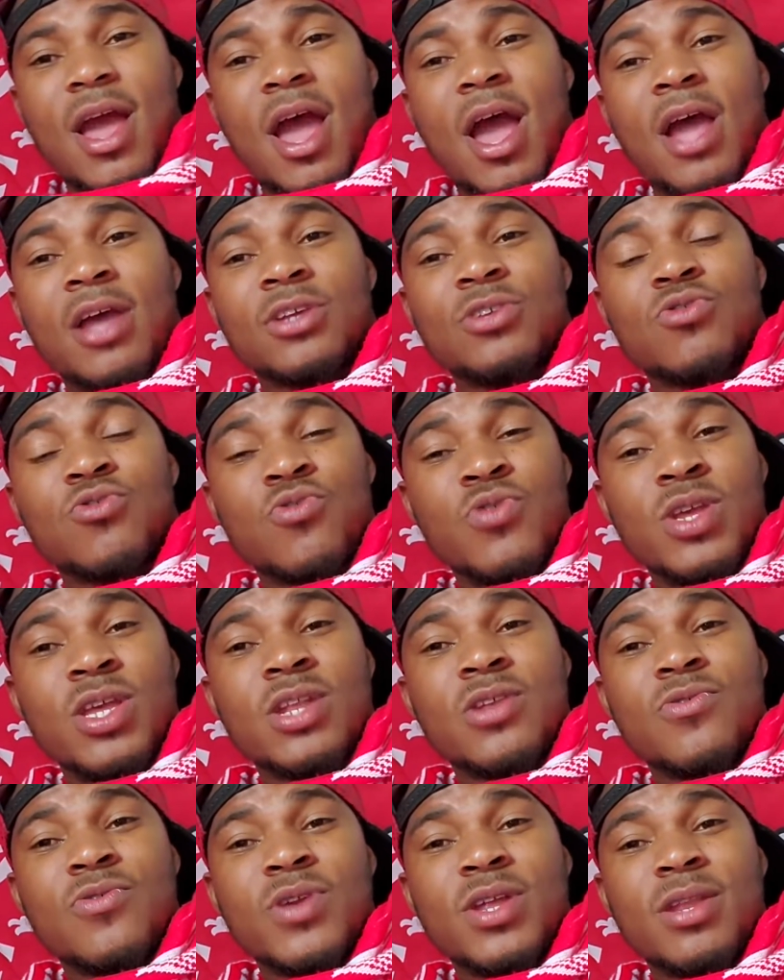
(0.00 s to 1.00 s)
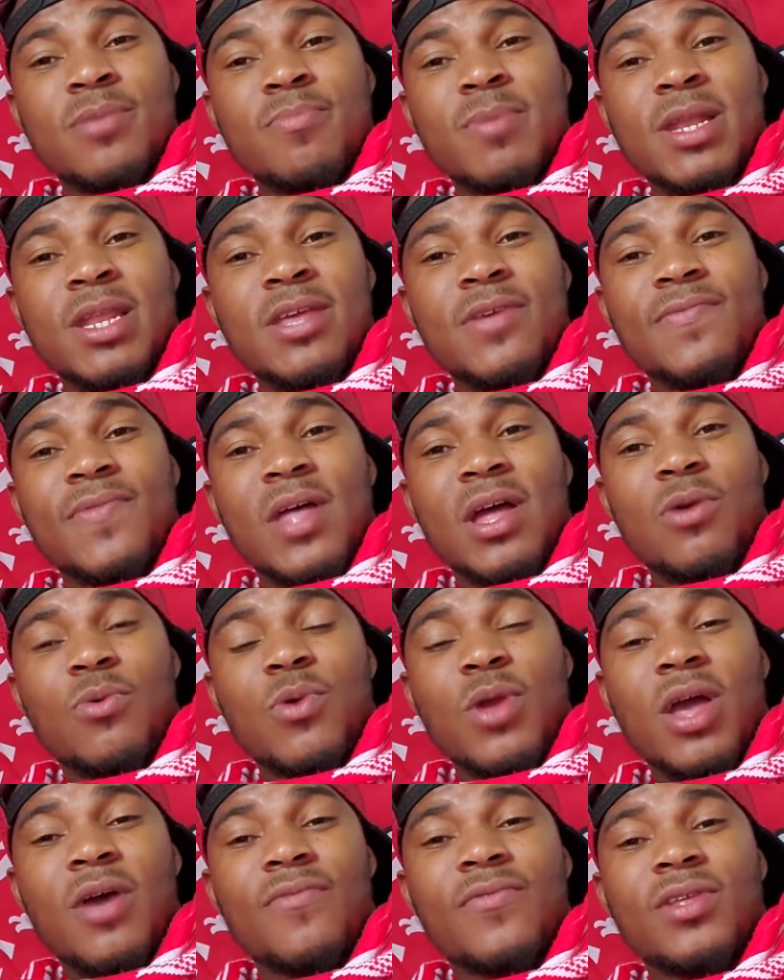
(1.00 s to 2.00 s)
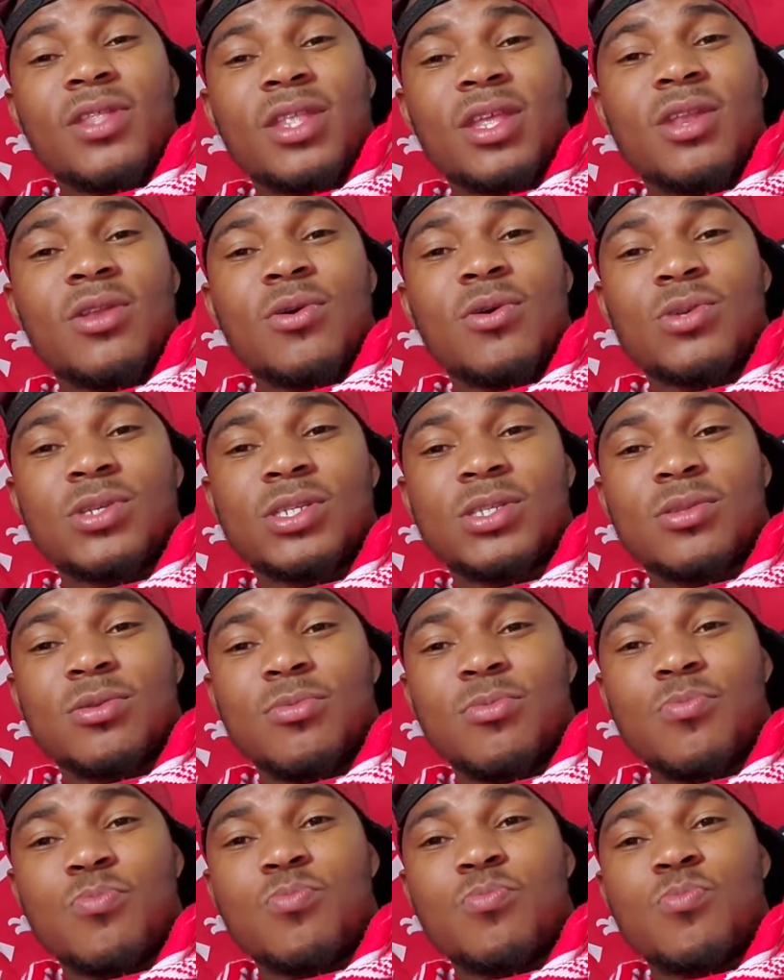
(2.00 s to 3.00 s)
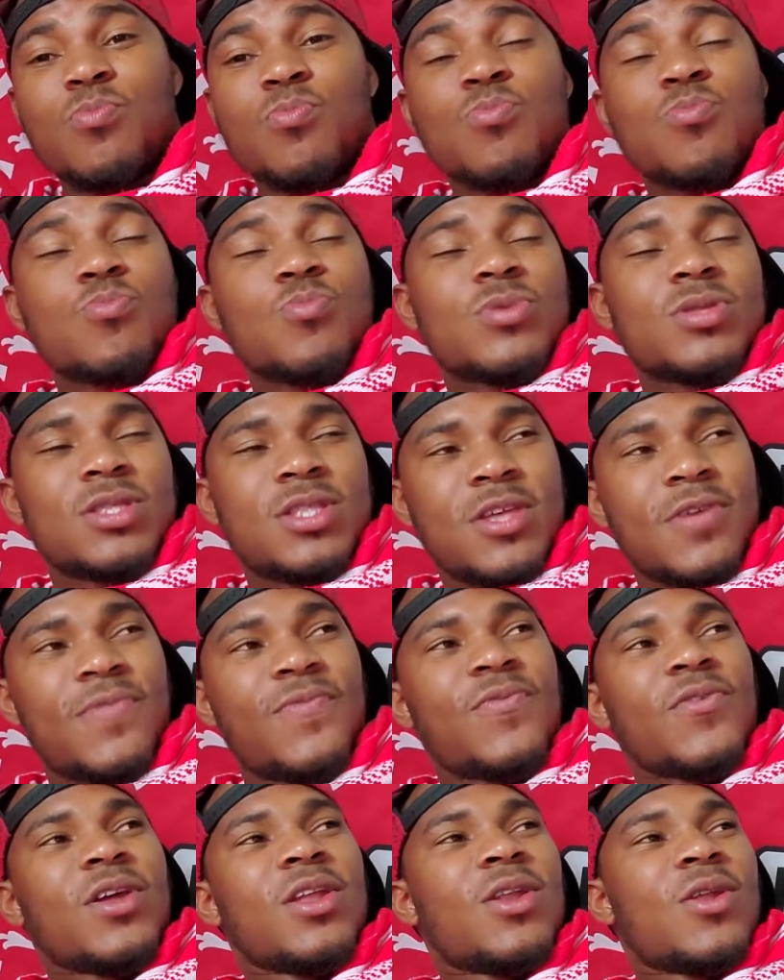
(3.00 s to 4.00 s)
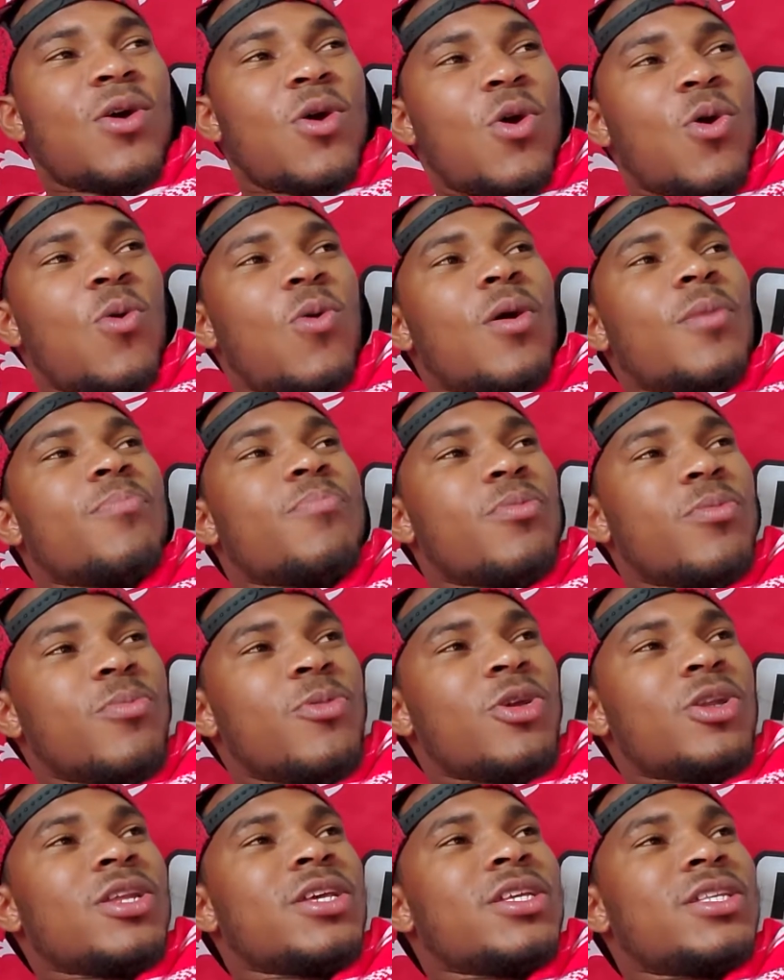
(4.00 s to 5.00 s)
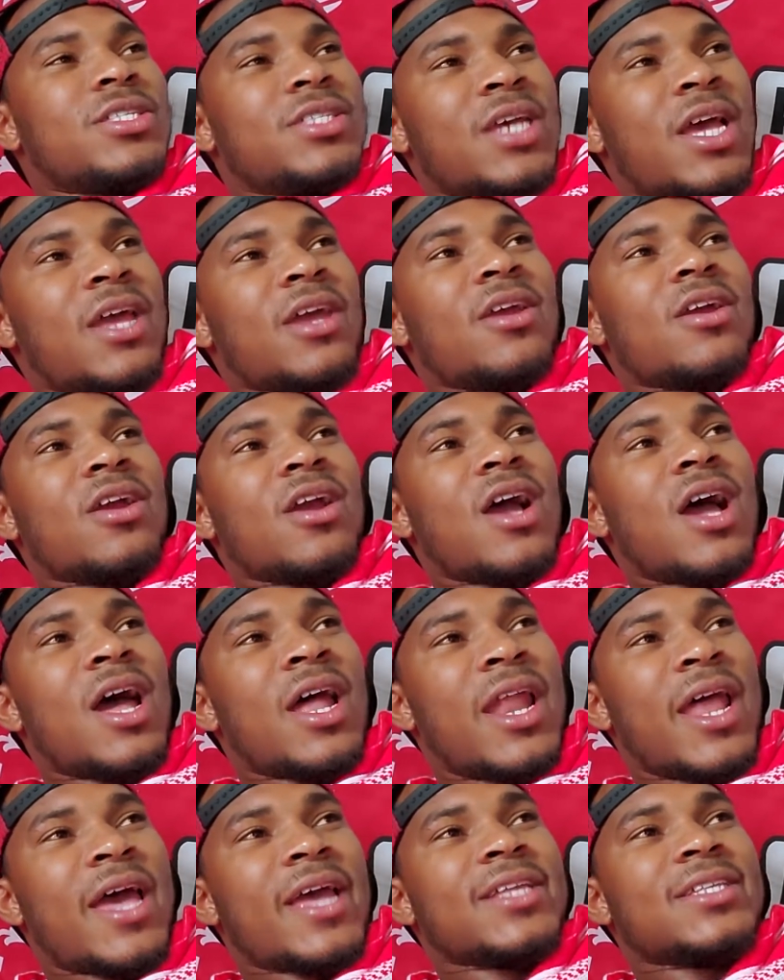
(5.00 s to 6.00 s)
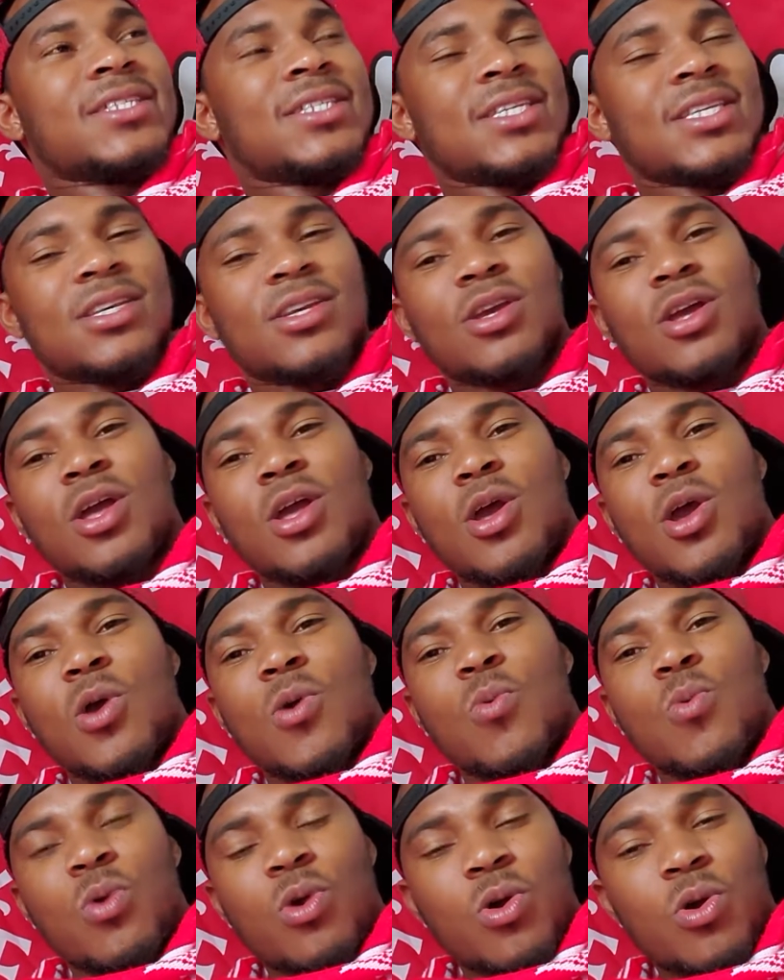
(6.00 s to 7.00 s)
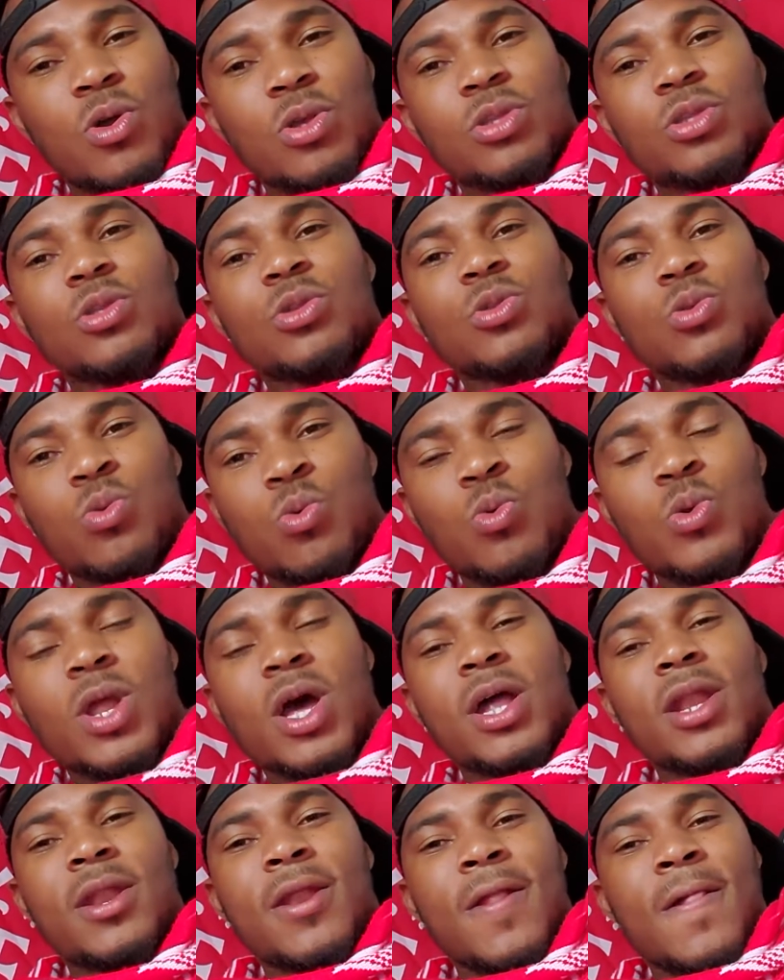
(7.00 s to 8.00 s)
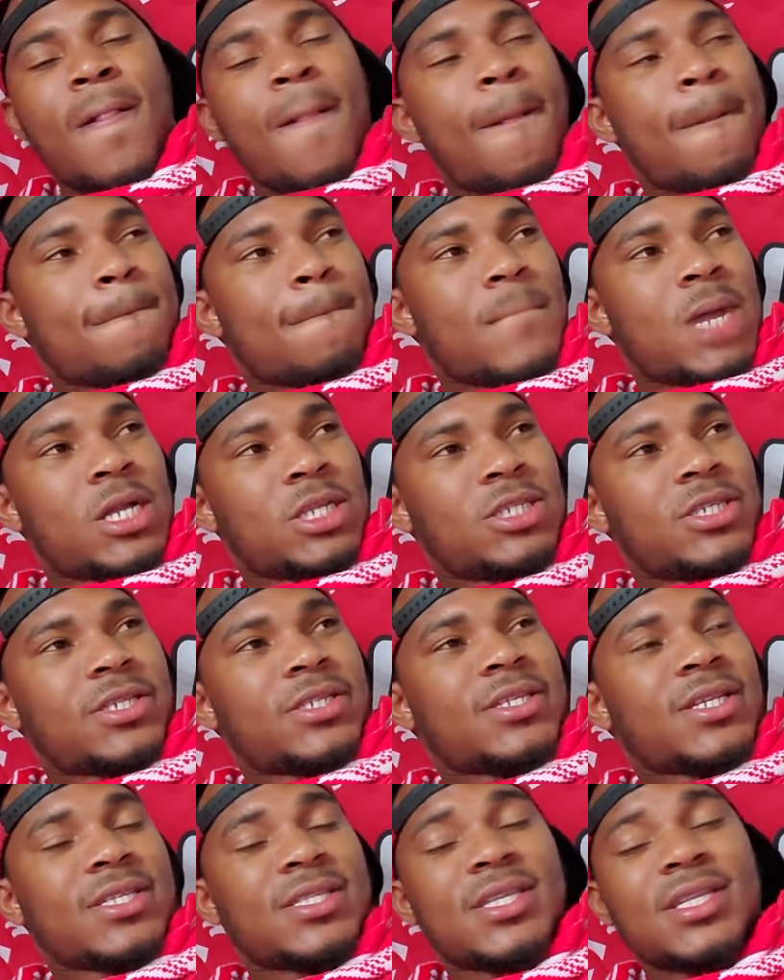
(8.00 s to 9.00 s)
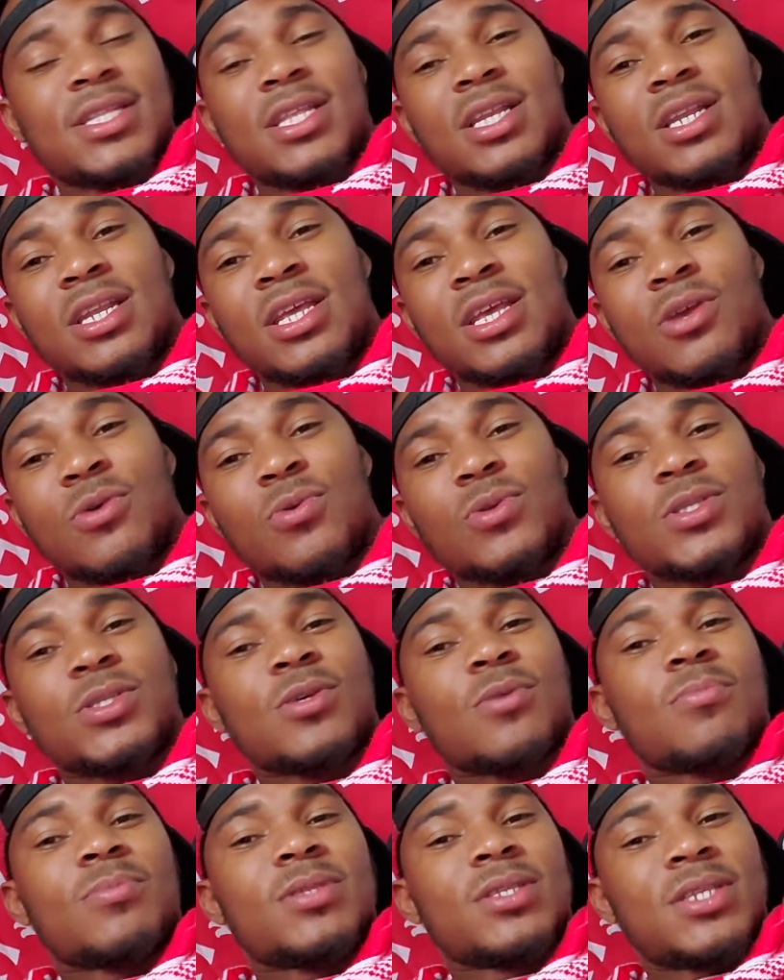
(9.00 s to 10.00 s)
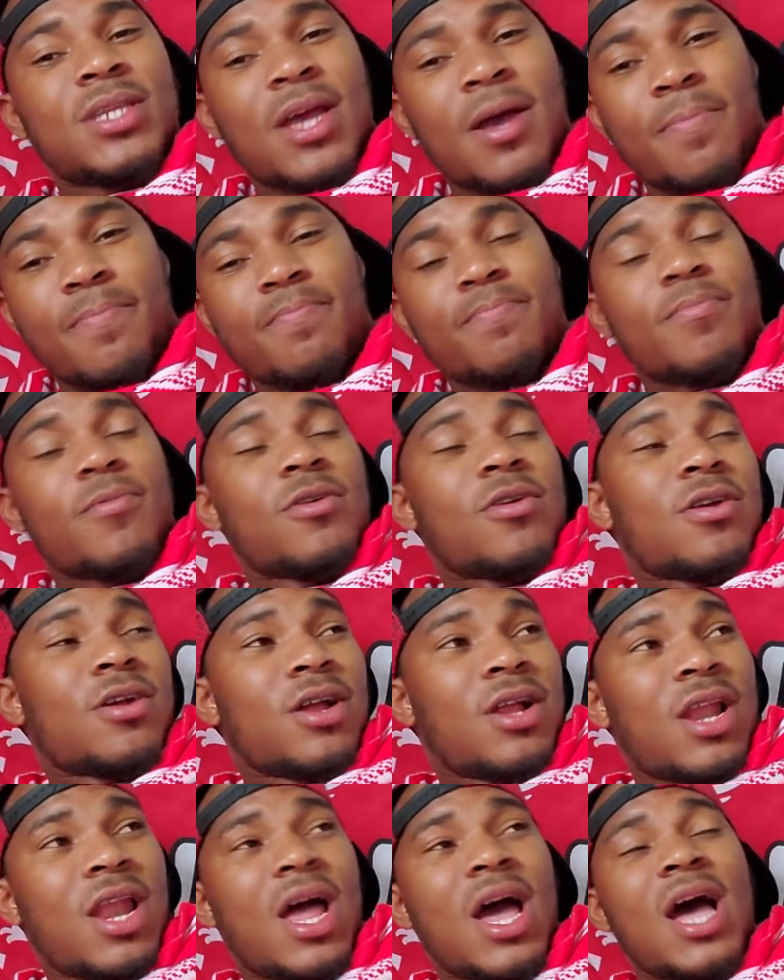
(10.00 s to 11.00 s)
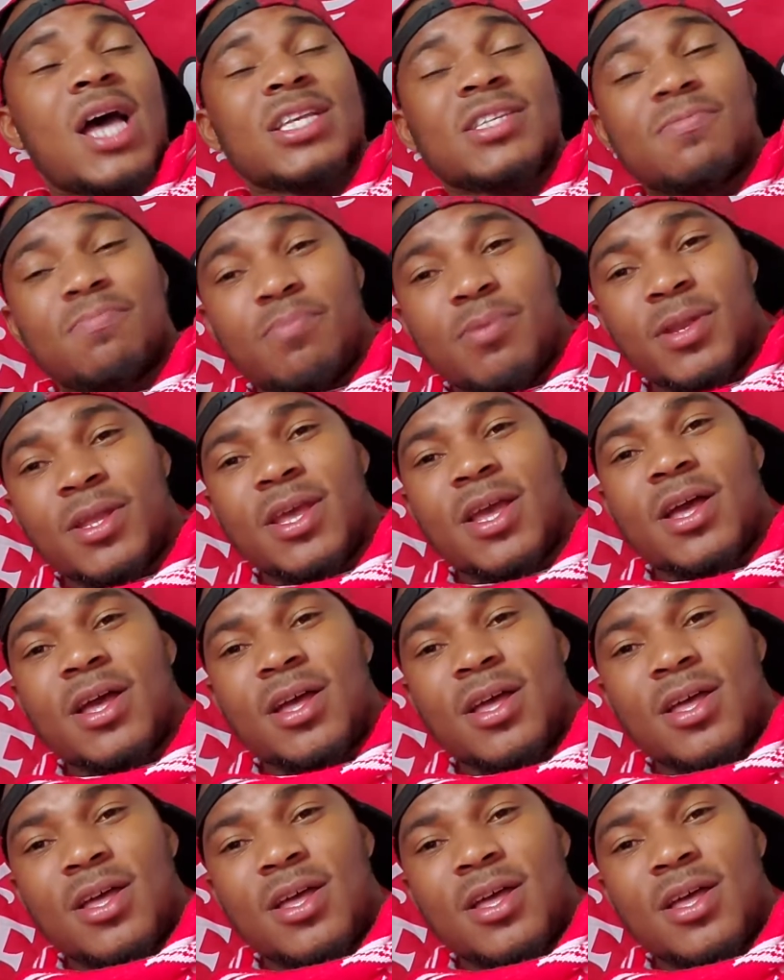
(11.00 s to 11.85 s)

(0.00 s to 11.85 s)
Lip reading: I really, really believe that we have it in us to defend our Premier League title. And I think we're going to do that. Manchester City link with some top class player.